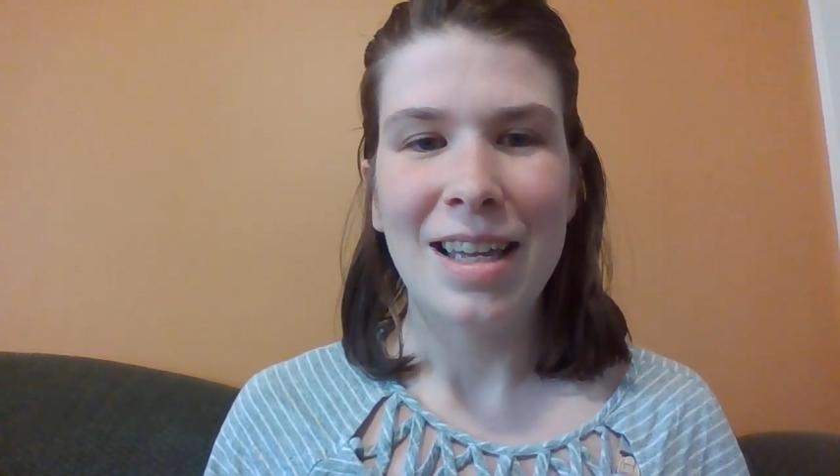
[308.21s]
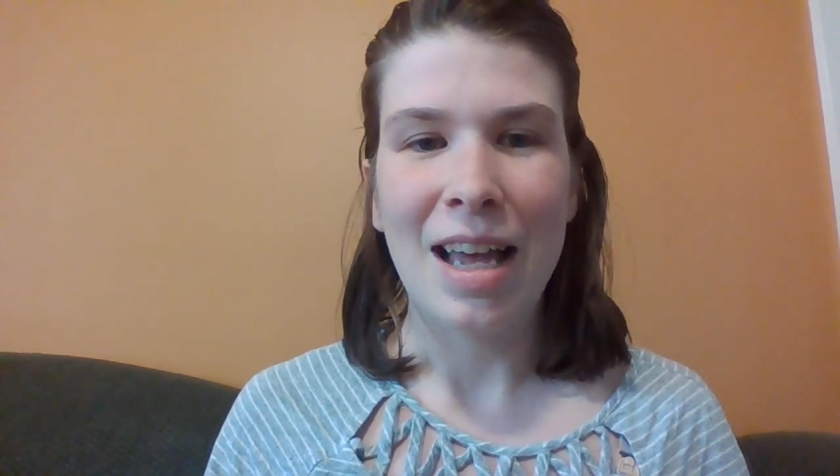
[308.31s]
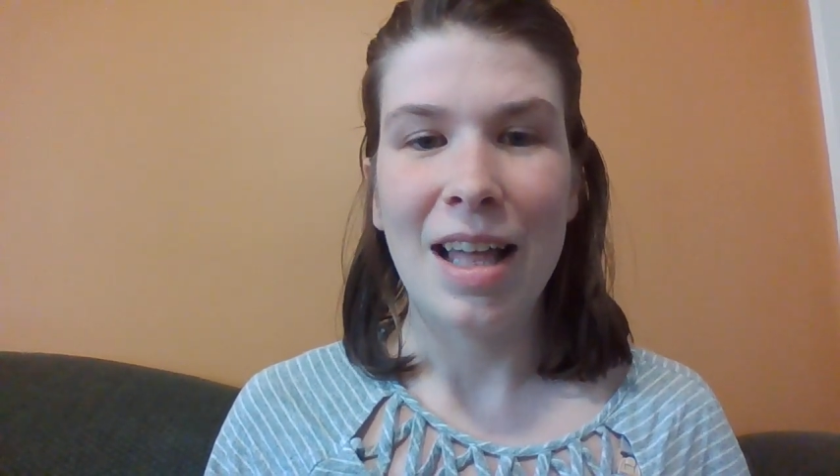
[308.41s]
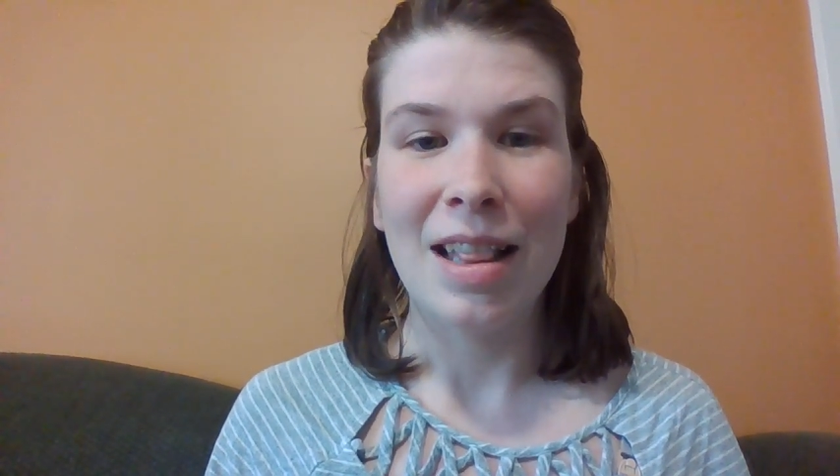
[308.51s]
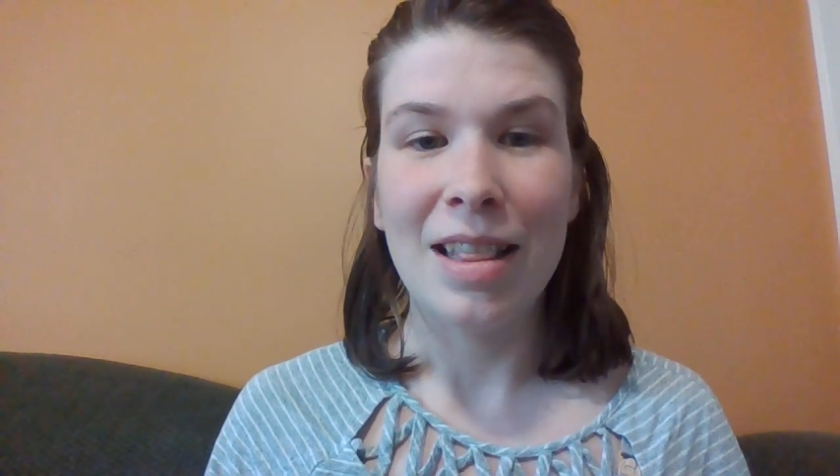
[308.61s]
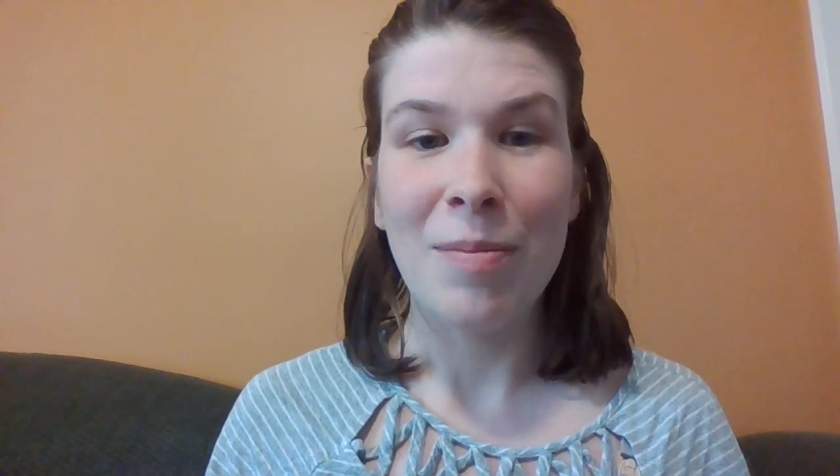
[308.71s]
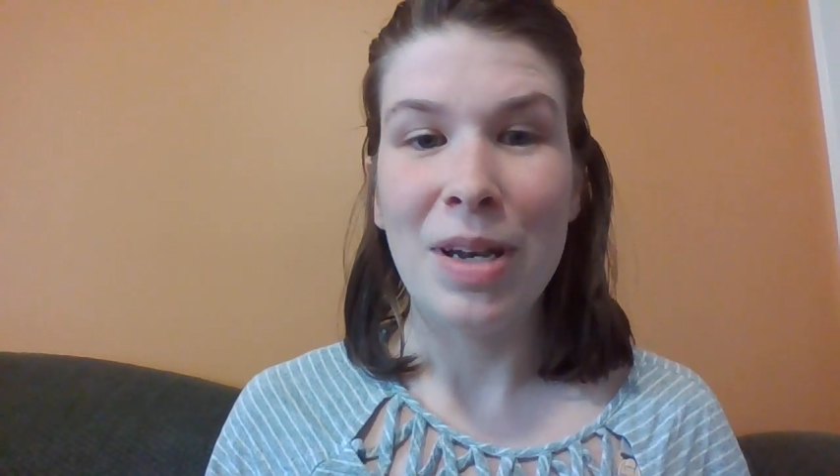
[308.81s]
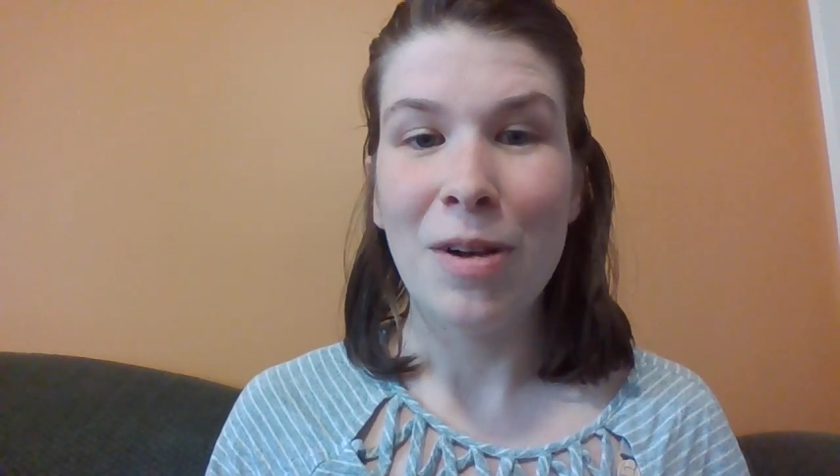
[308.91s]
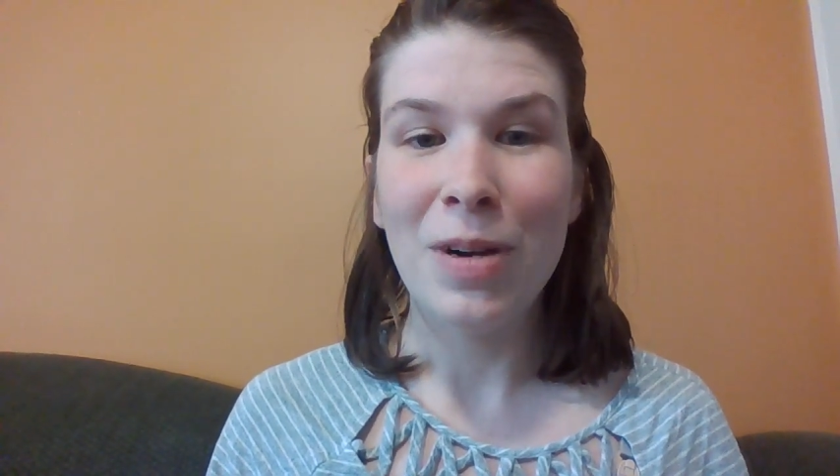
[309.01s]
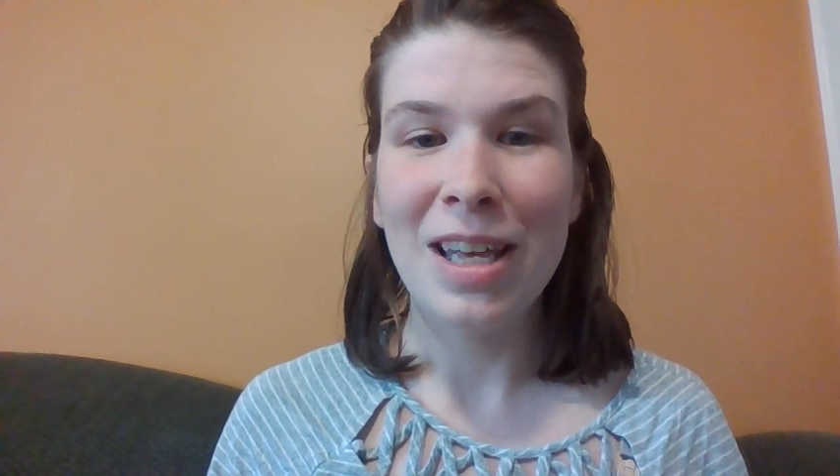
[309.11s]
let me
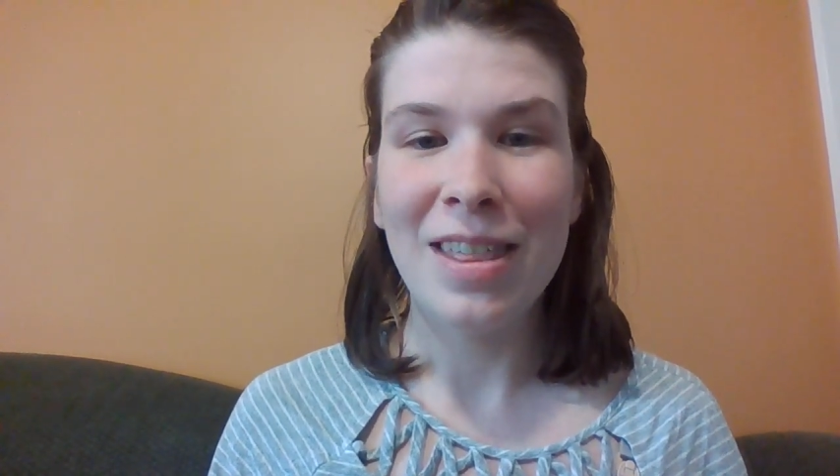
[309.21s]
know what